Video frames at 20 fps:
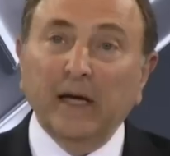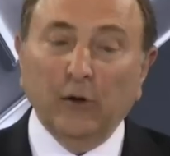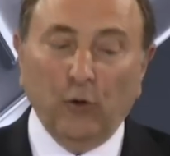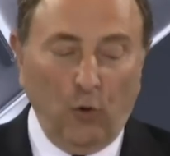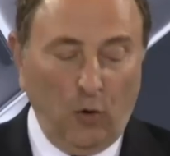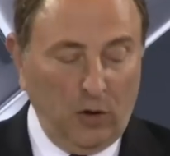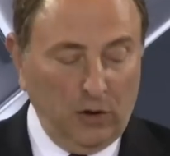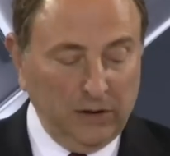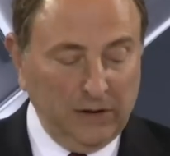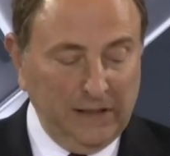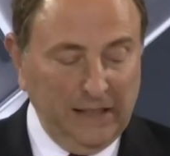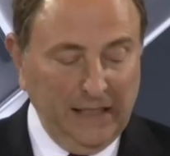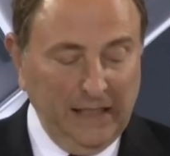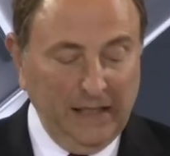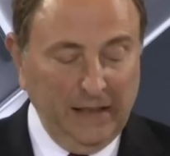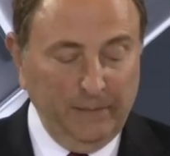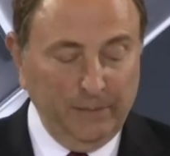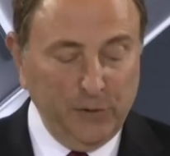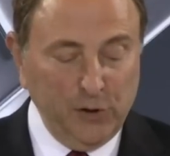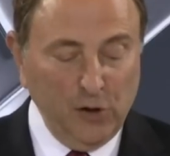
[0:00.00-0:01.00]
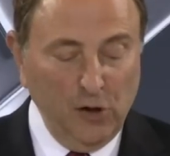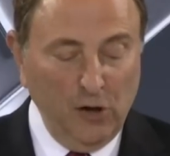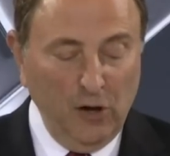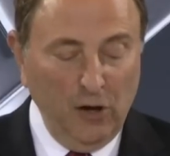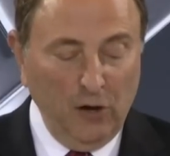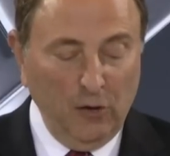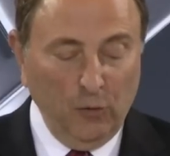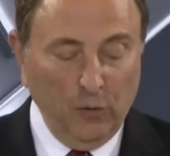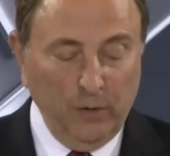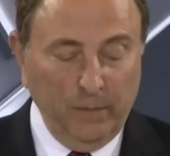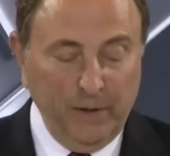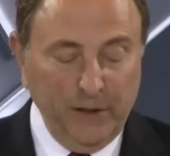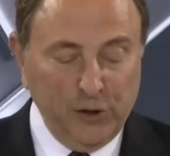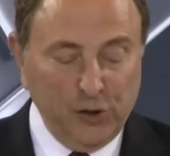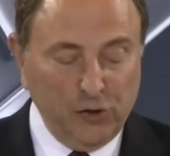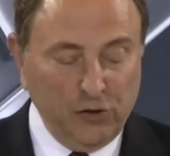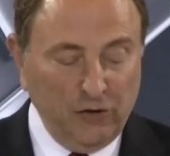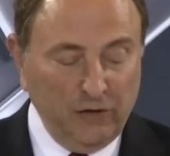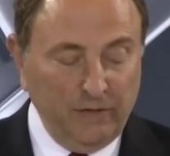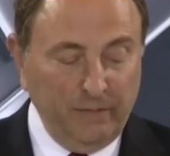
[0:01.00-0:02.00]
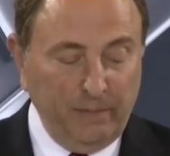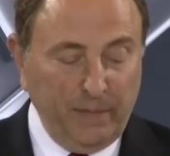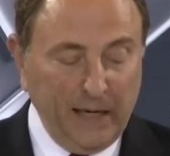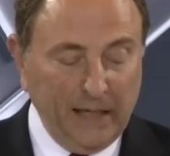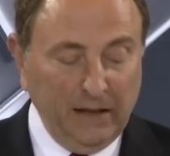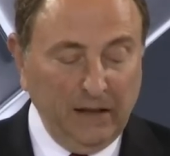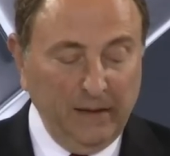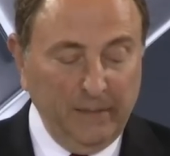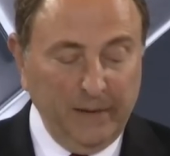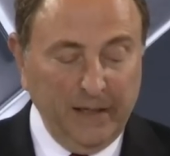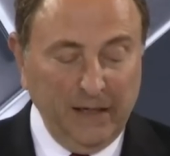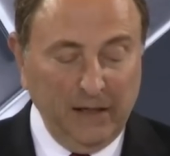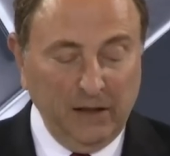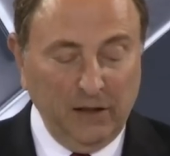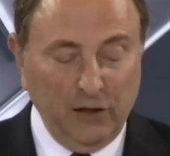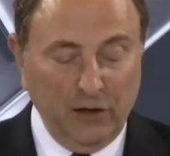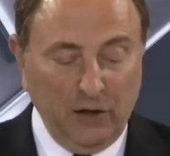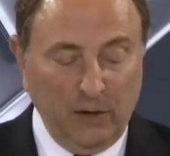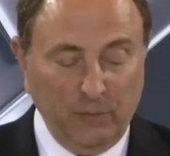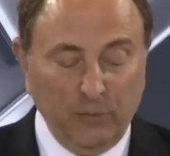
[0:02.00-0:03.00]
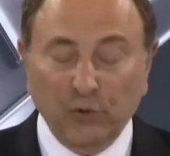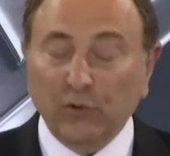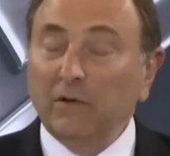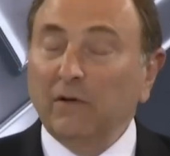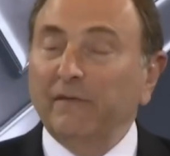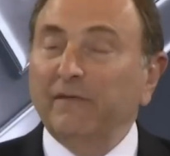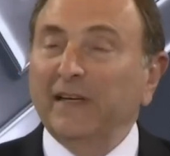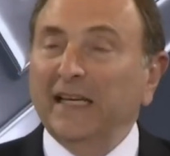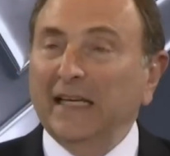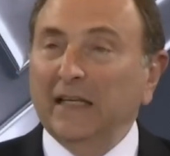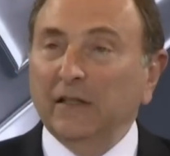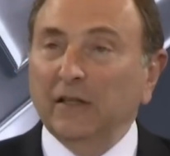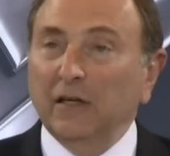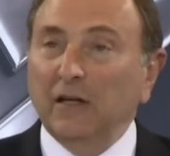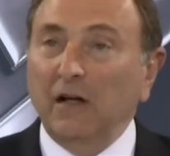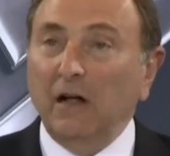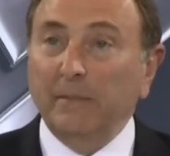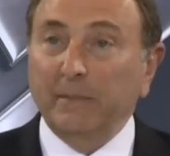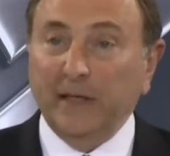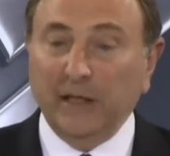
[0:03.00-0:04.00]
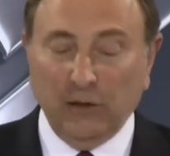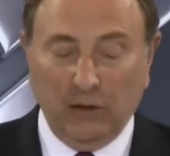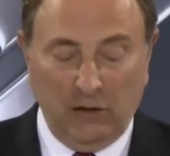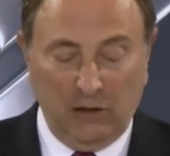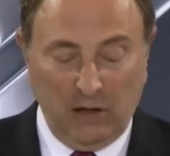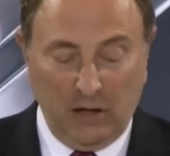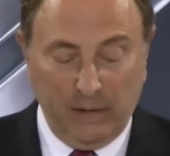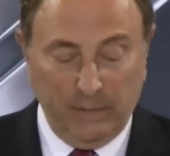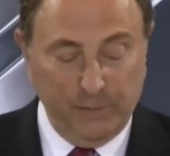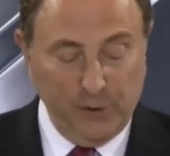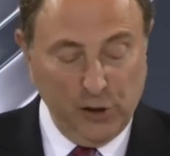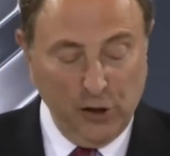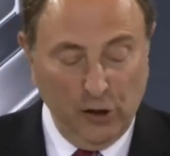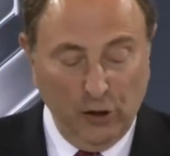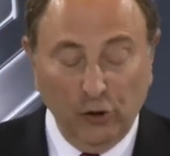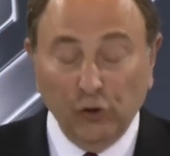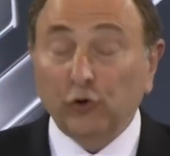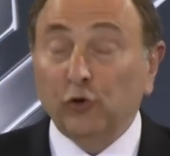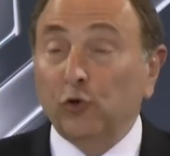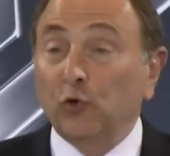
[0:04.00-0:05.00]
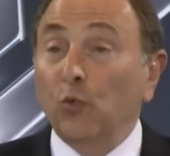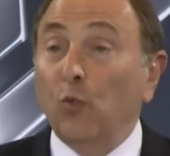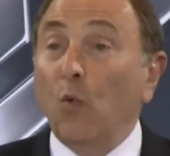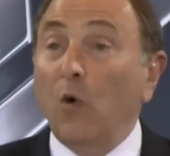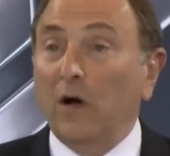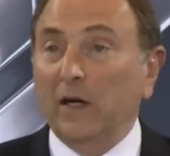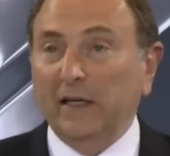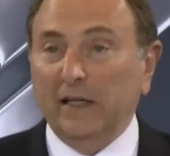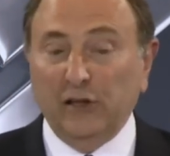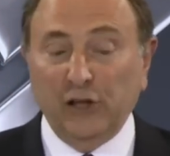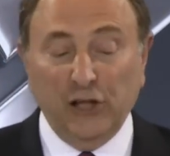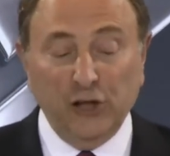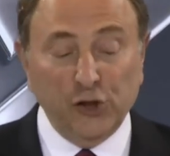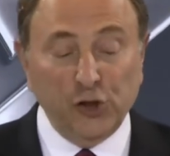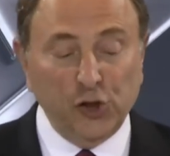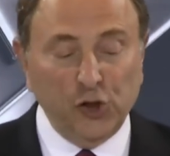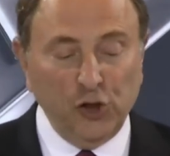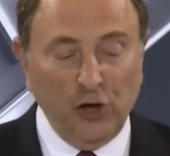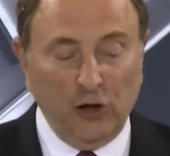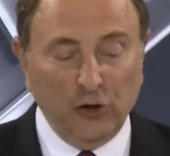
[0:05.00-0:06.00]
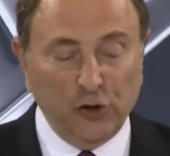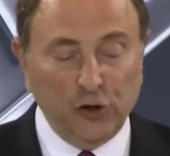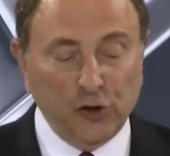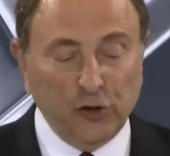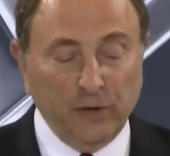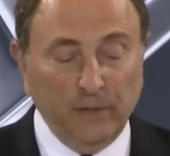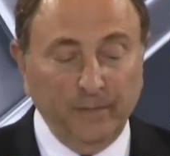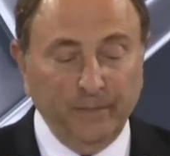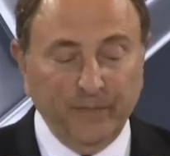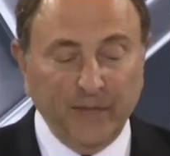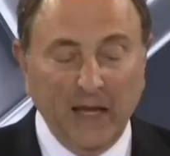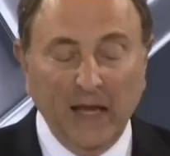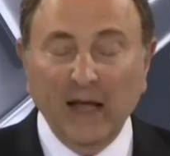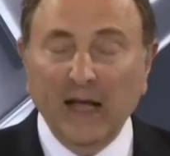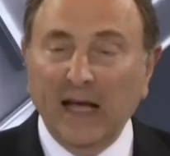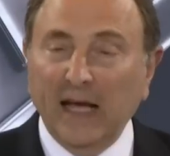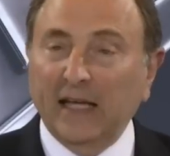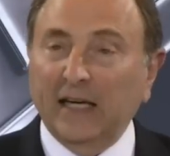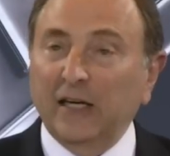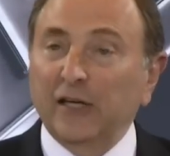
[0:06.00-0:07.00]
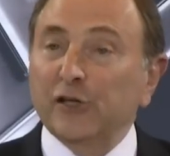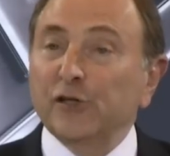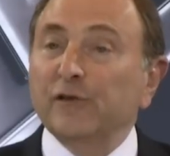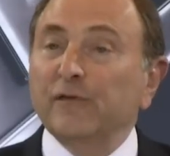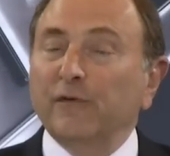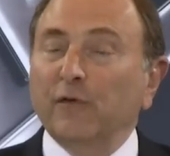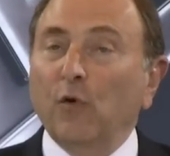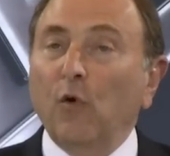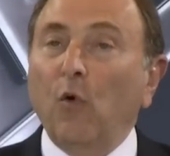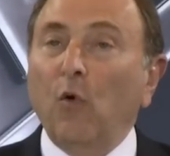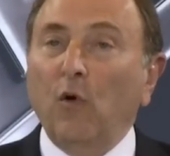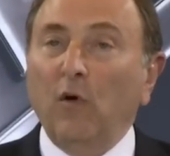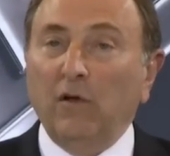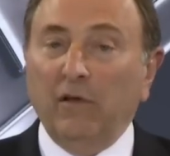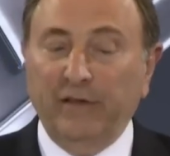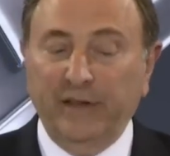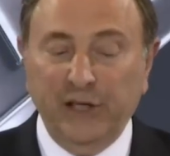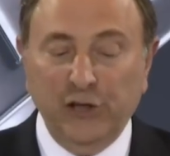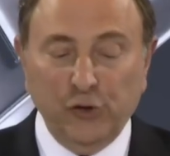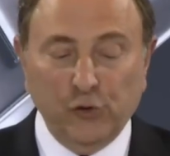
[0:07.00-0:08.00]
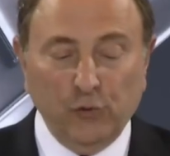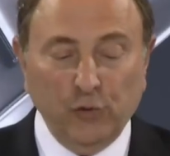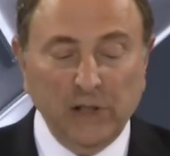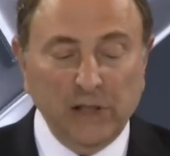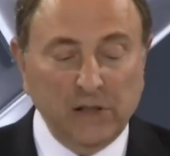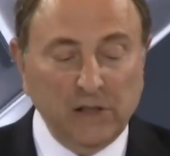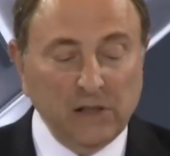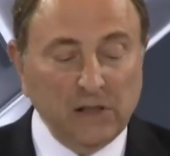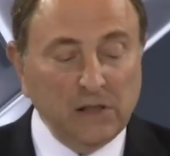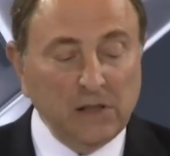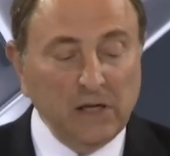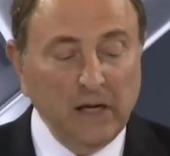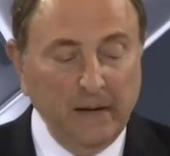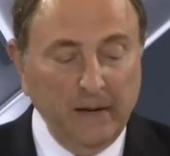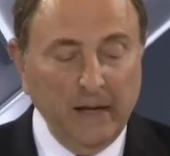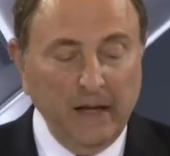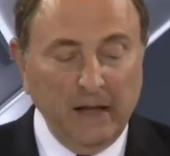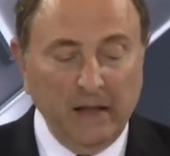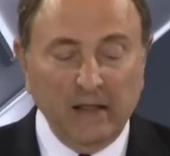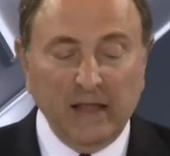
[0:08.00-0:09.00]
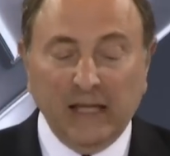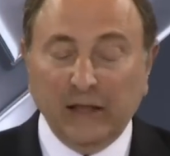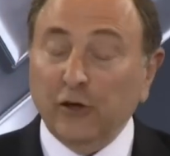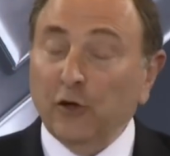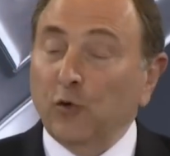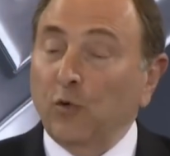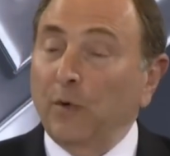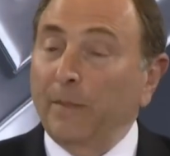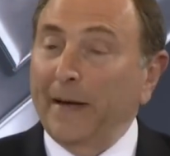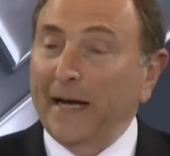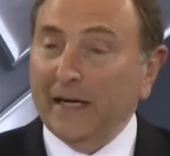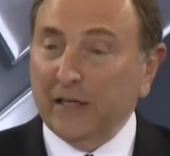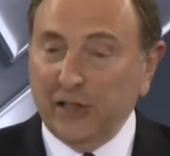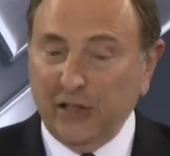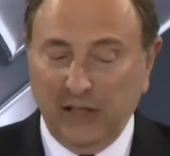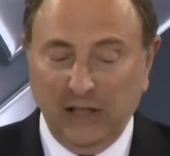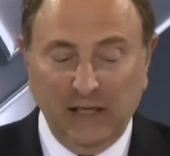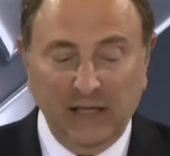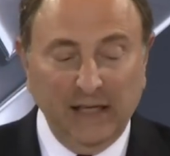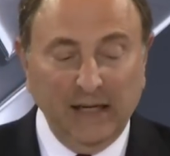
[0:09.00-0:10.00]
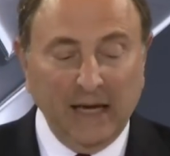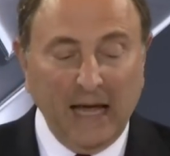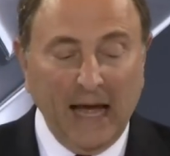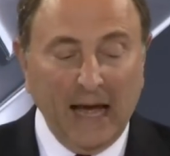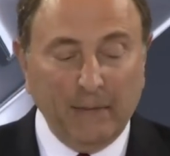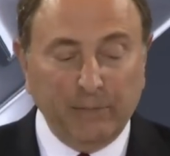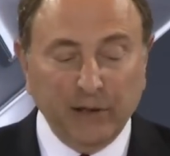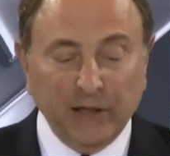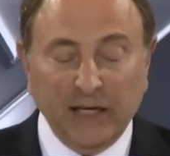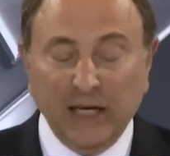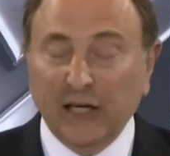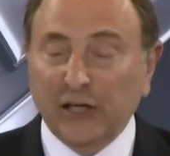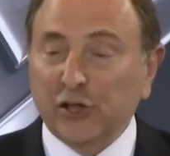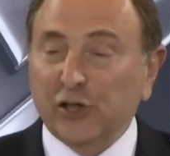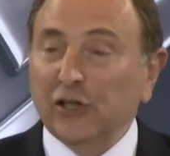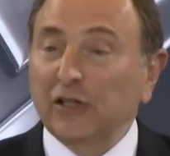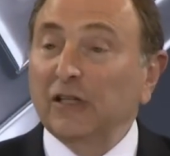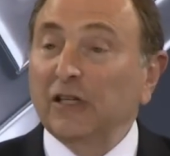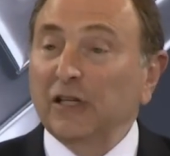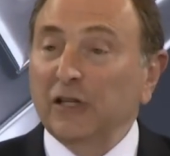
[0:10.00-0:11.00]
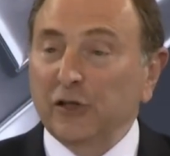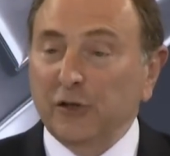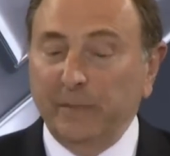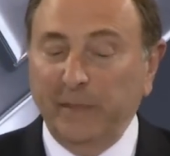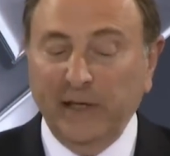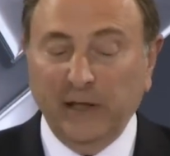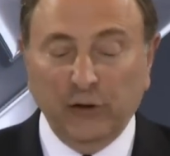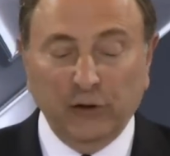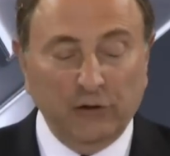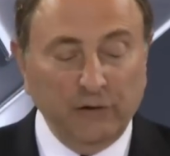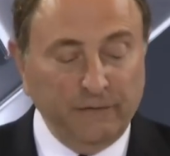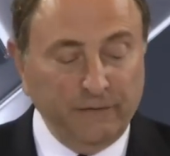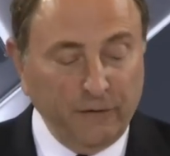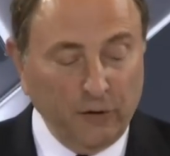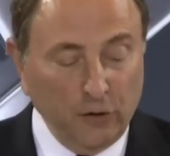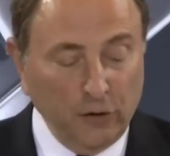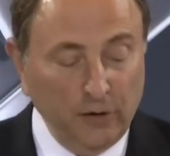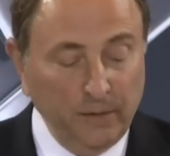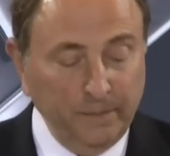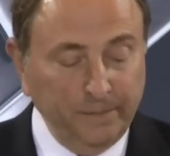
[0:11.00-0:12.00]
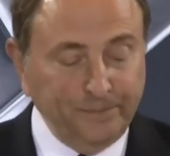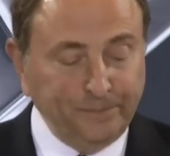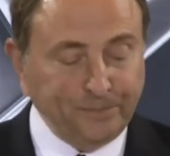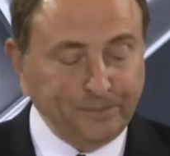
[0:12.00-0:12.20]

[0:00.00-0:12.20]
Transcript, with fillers: and all teams would be served by limiting the number of incoming clubs to one at this juncture. And it is for all these reasons that the Quebec City application is being deferred.